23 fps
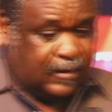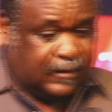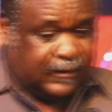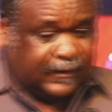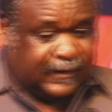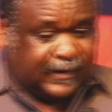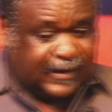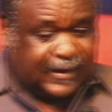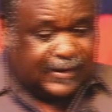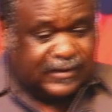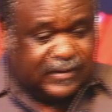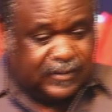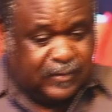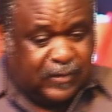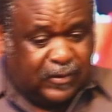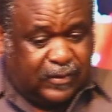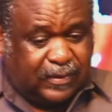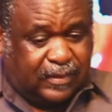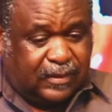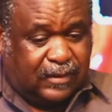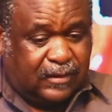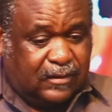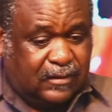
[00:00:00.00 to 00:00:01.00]
2
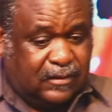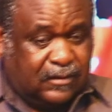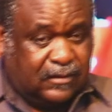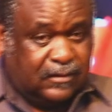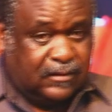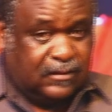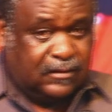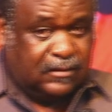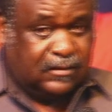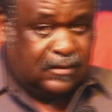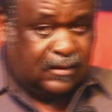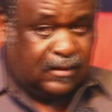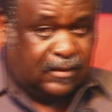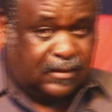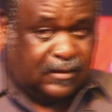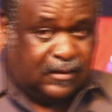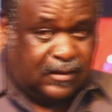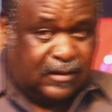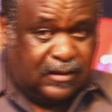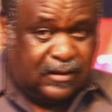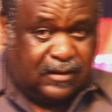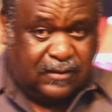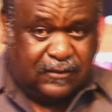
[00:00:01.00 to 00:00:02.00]
Timothy
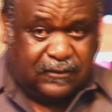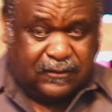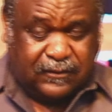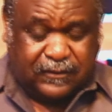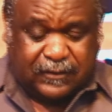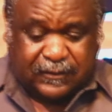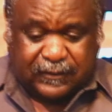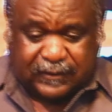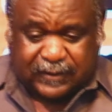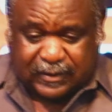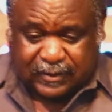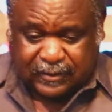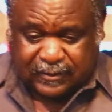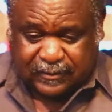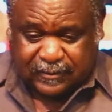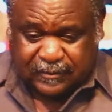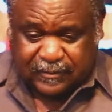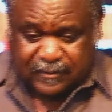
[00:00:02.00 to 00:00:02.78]
3, 15.